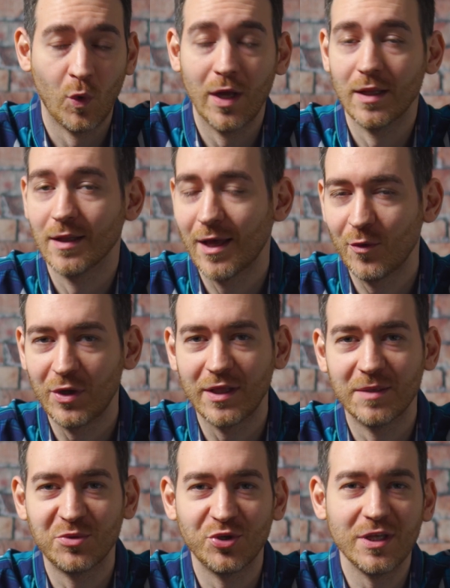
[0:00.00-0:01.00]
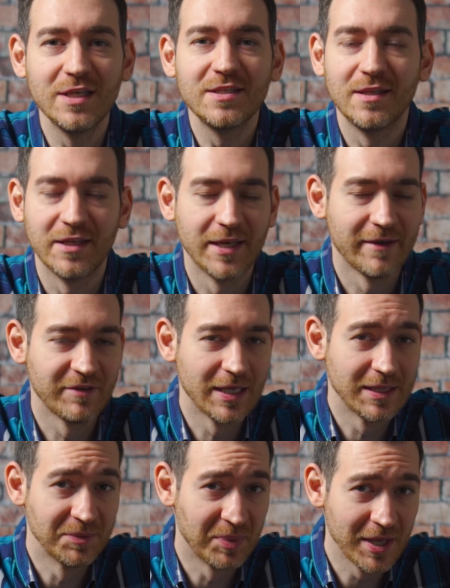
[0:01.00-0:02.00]
while allowing them to easily
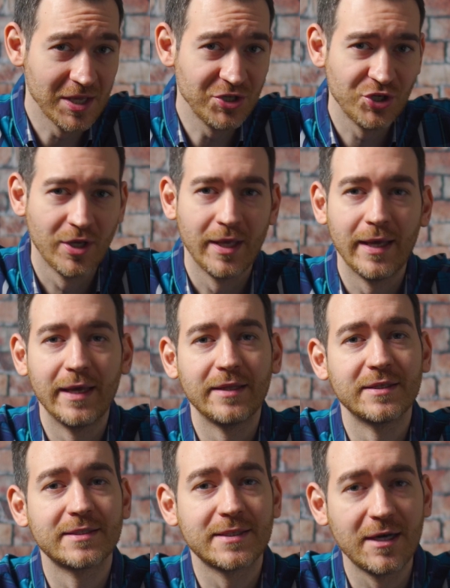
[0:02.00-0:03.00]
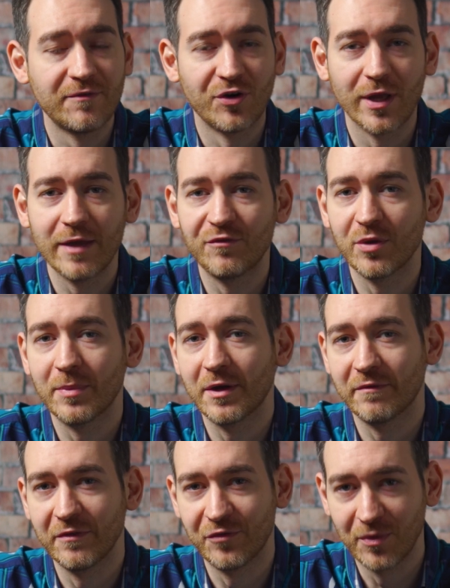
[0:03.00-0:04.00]
navigate the page and discover every bit
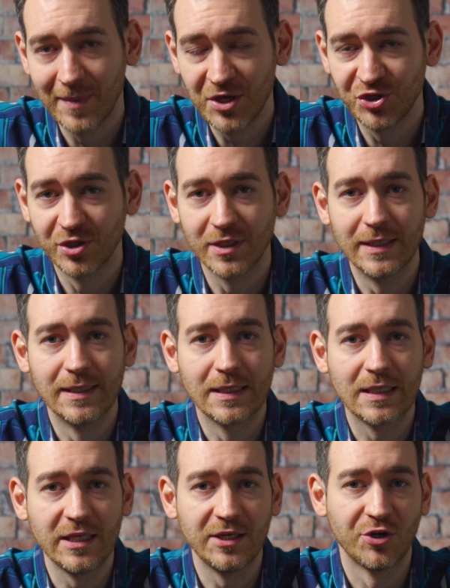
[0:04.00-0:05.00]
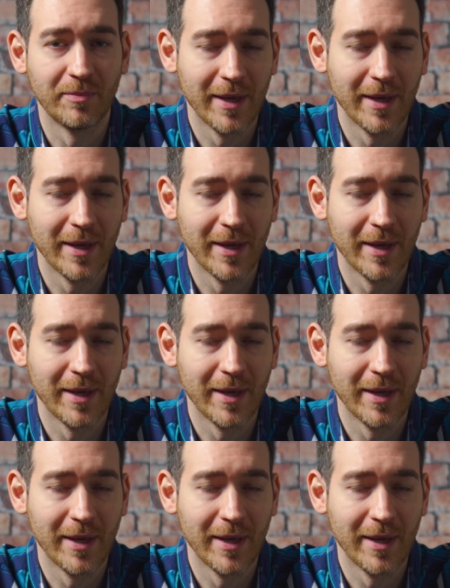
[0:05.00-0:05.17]
of information in a cleaner